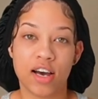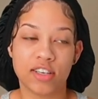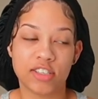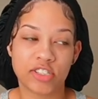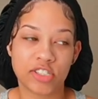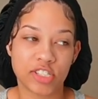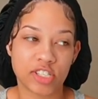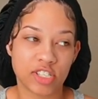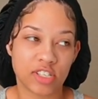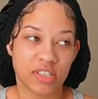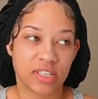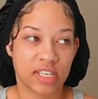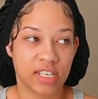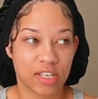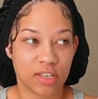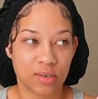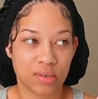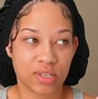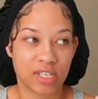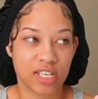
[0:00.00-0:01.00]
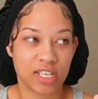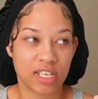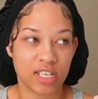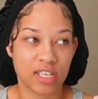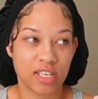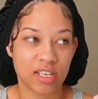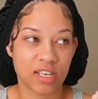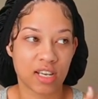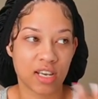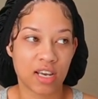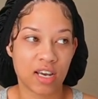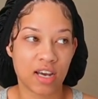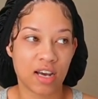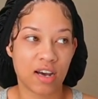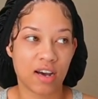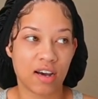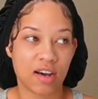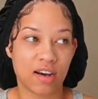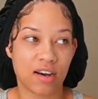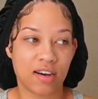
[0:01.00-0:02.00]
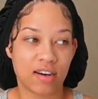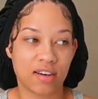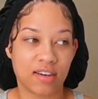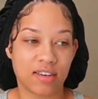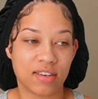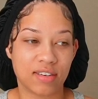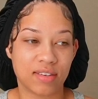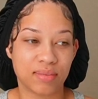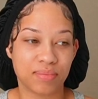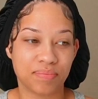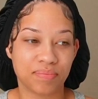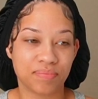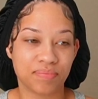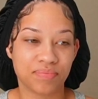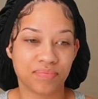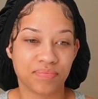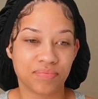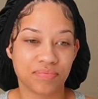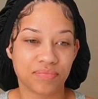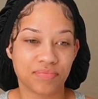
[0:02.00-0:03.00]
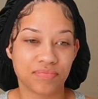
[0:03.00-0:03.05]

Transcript: Usher killed it. Um,